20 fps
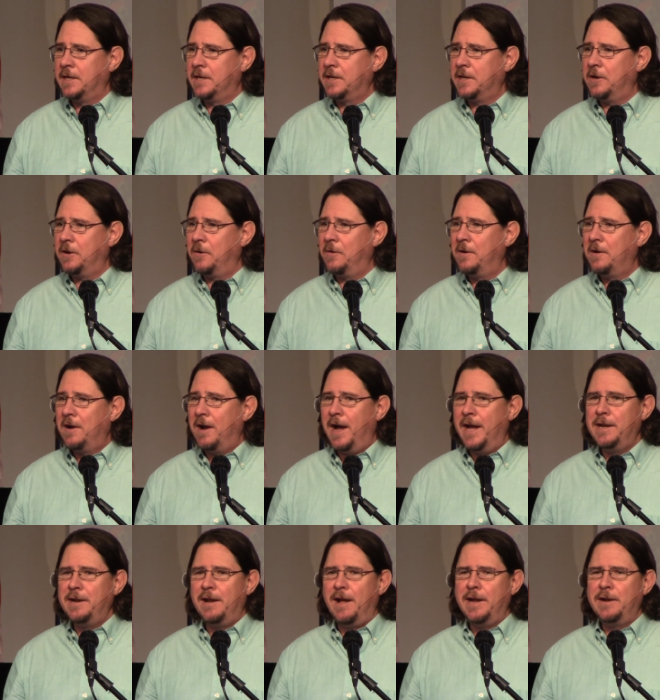You know,
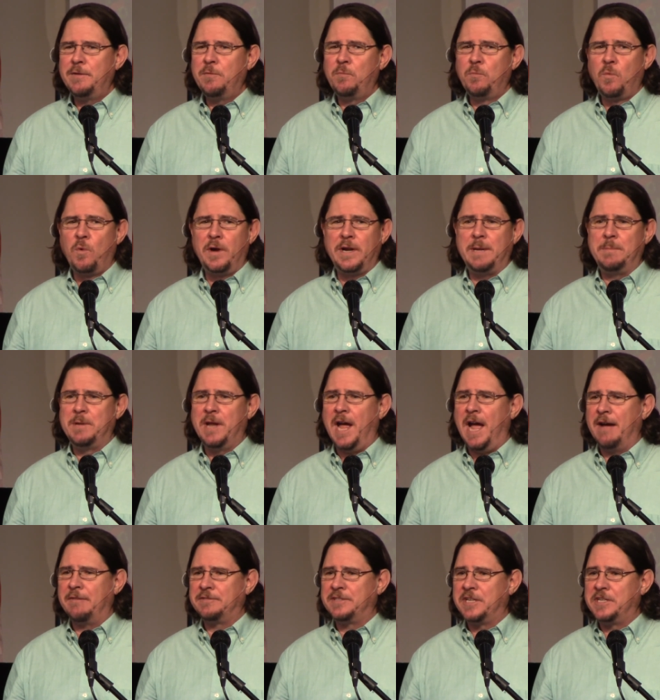I, I didn't want him to
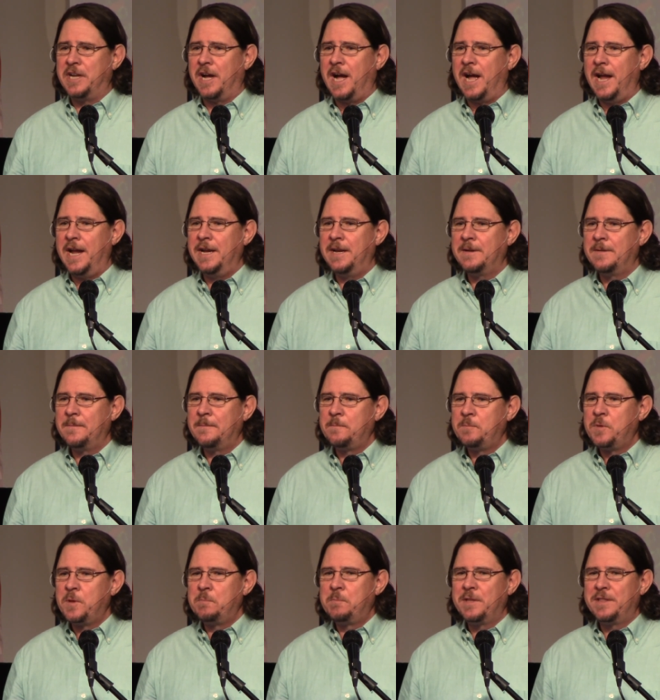have to die,
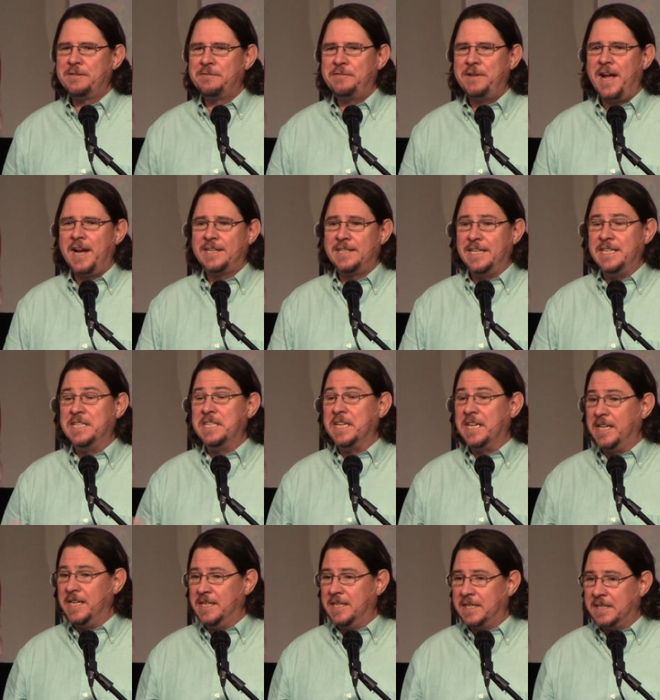but the fact he
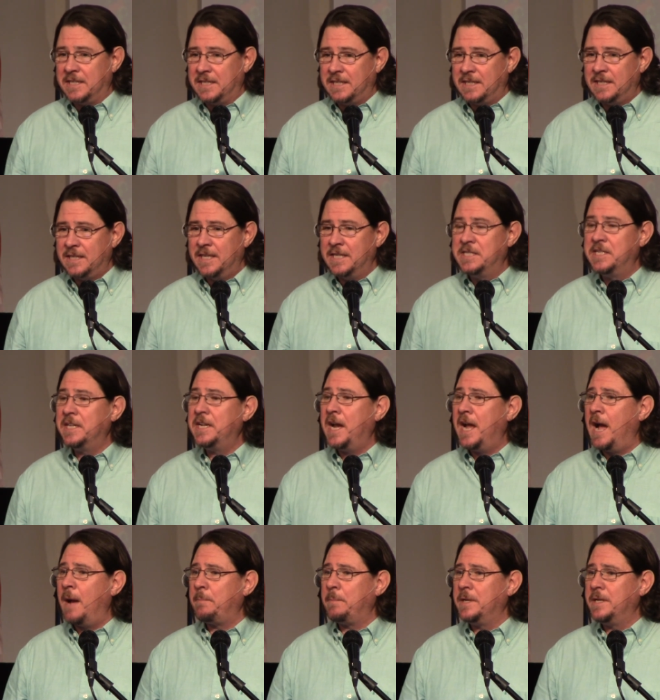did, it did
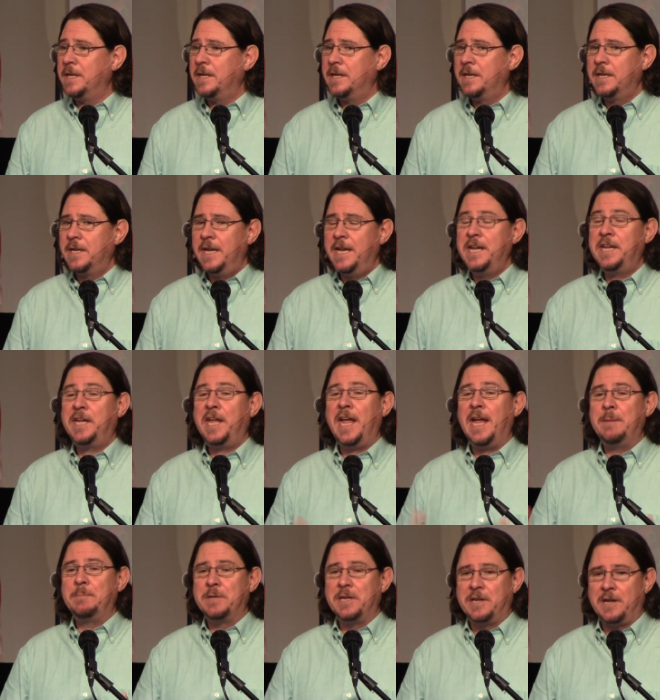happen. He
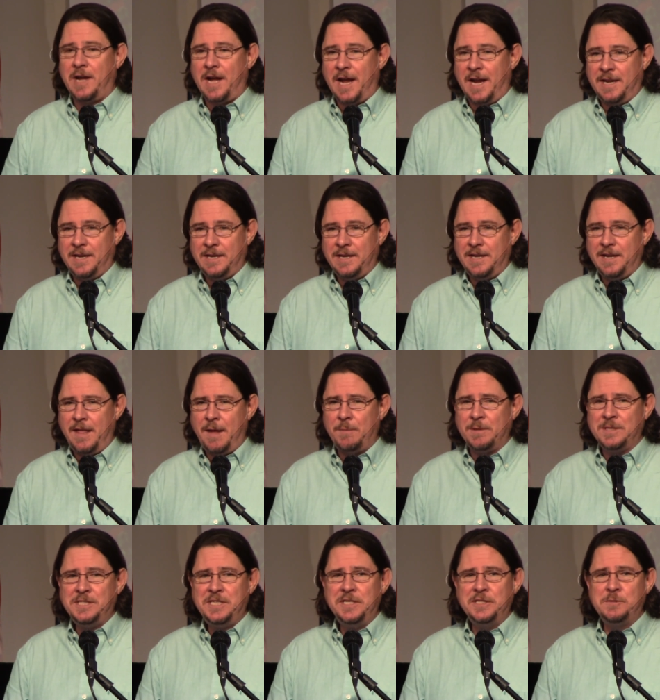came to die.
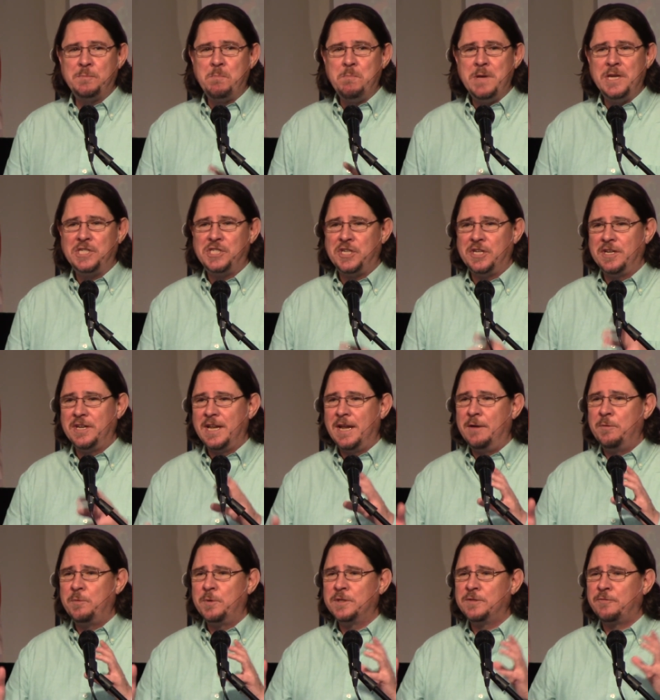That was his mission.
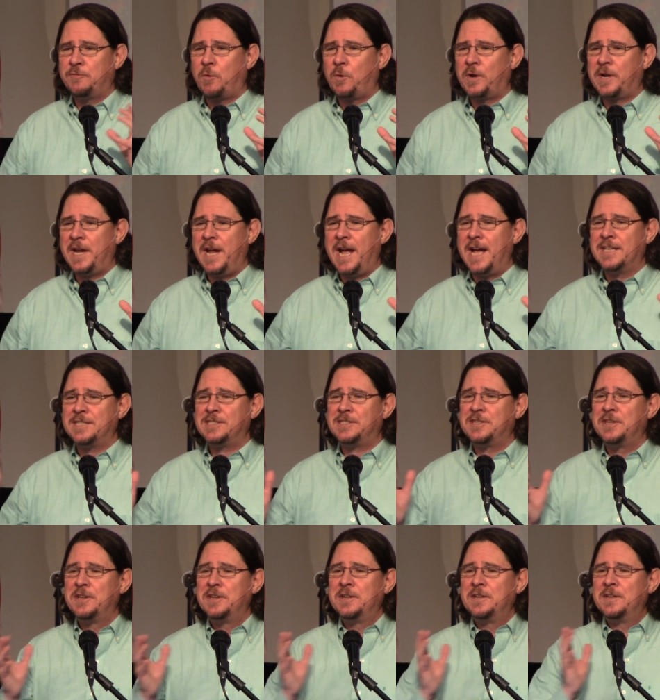It was
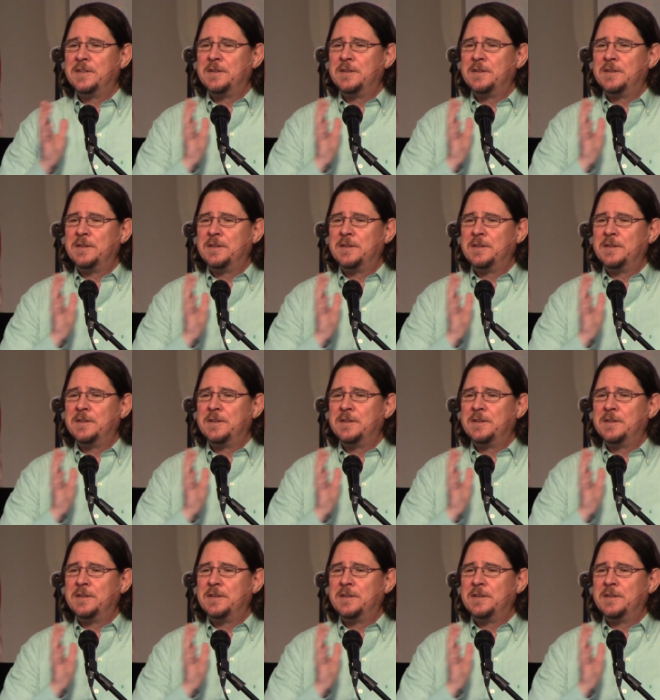forecast